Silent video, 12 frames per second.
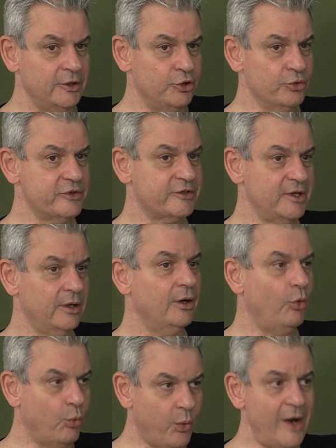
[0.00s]
using
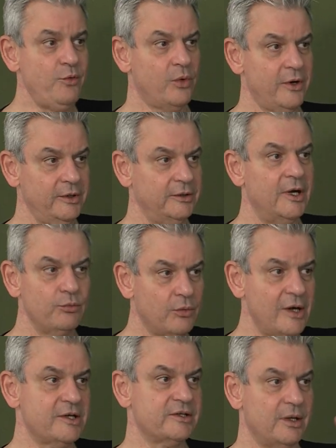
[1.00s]
one word and
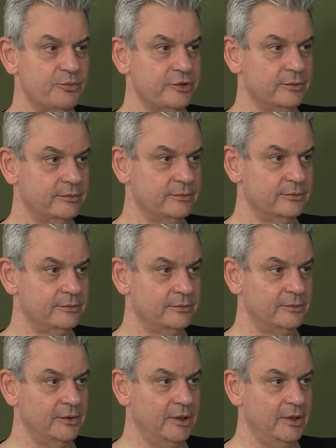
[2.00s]
one assumption.
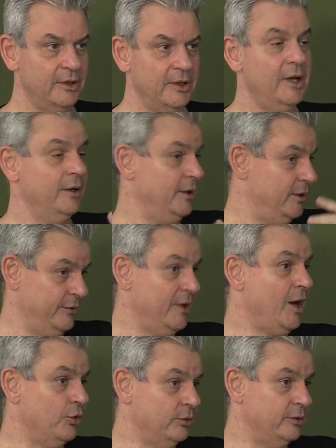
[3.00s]

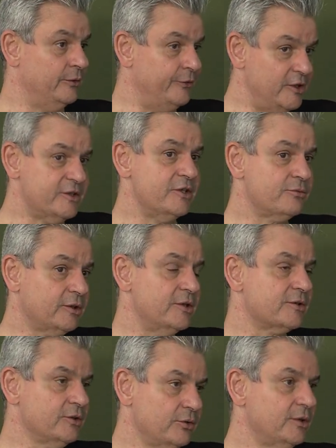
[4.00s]
Now, this is what
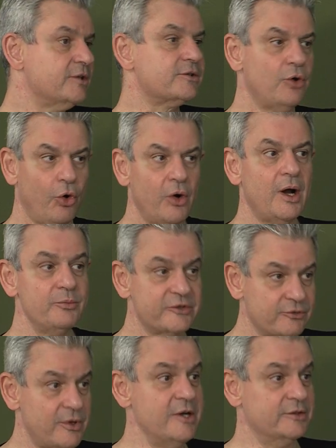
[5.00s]
is known as
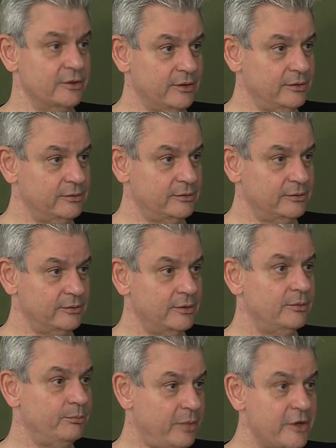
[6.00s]
Occam's razor,
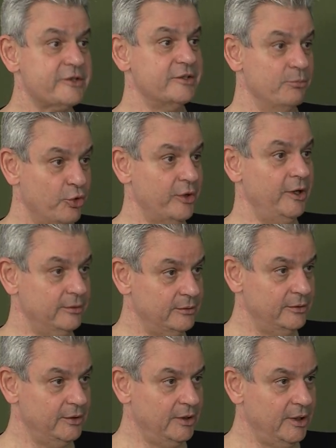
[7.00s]
parsimony.
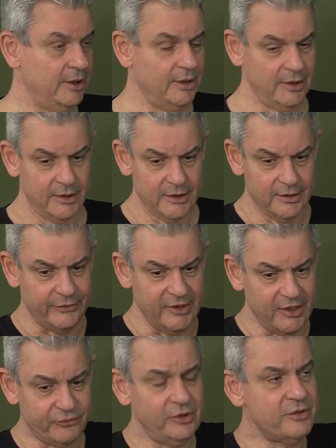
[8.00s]

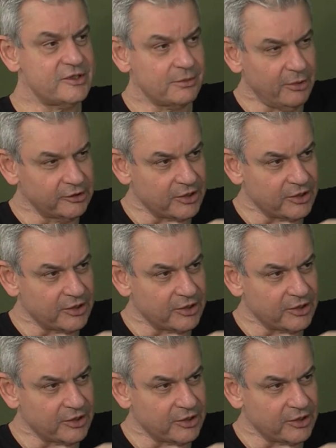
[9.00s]
If there is a